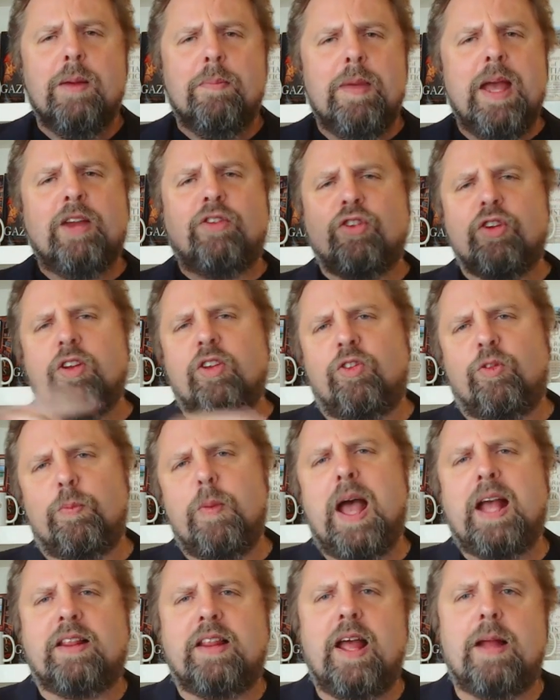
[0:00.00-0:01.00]
Make sure to
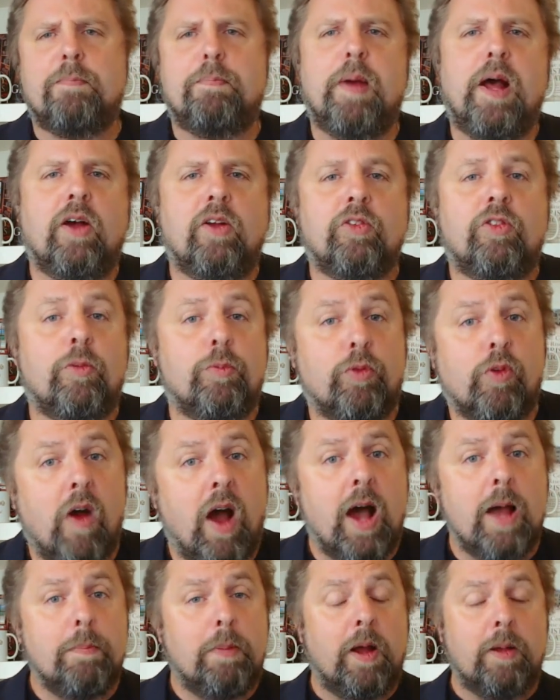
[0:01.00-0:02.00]
smack that bell and
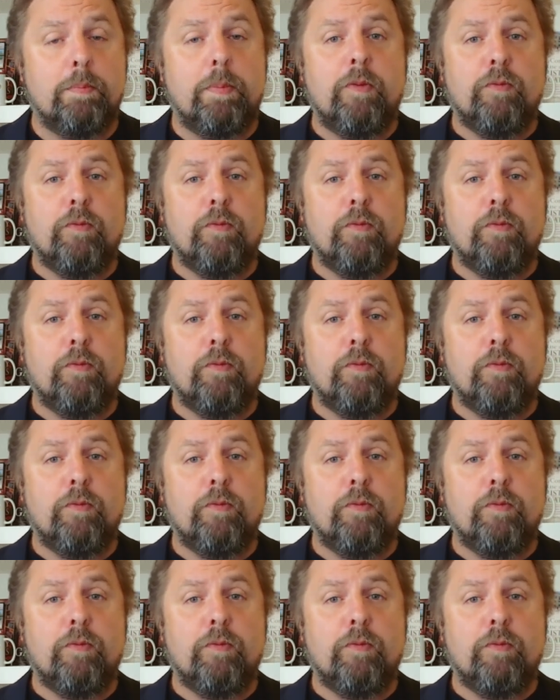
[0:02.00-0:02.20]
subscribe button.